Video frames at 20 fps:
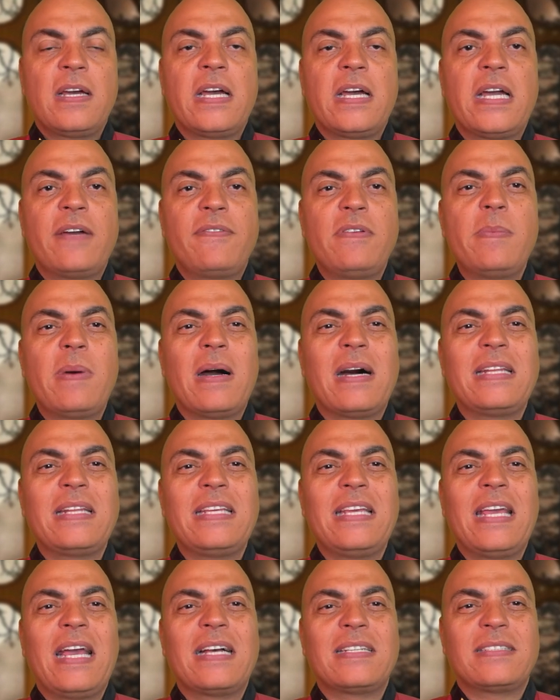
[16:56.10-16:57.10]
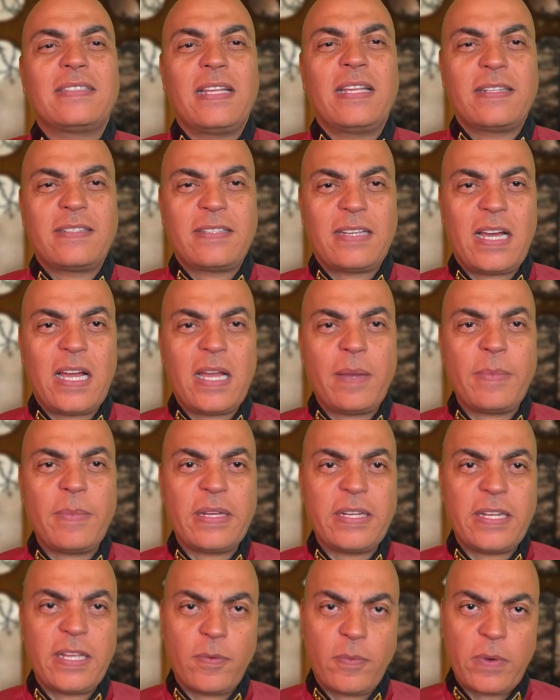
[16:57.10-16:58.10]
Everybody has their time
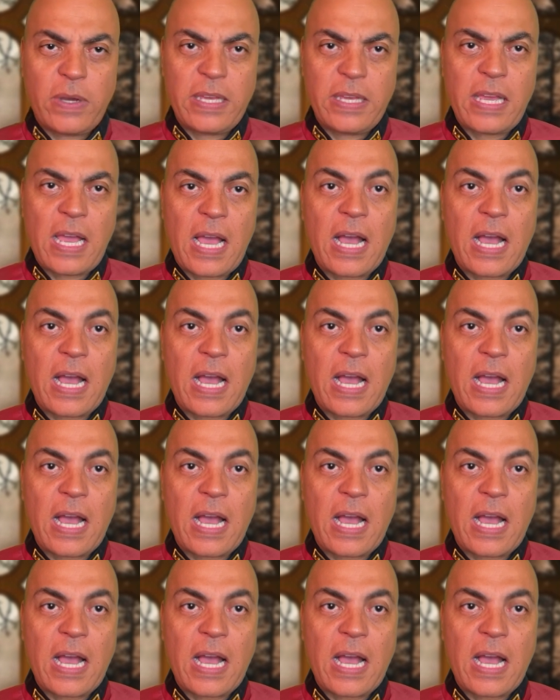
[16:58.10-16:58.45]
and their way,